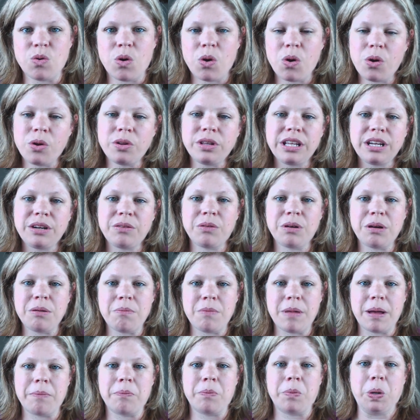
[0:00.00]
You only
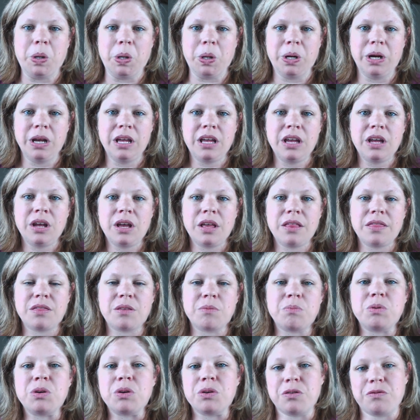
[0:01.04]
remember
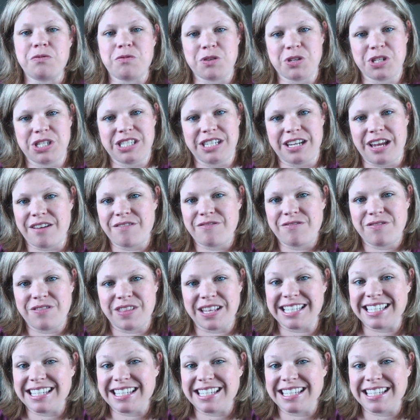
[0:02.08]
the beautiful stuff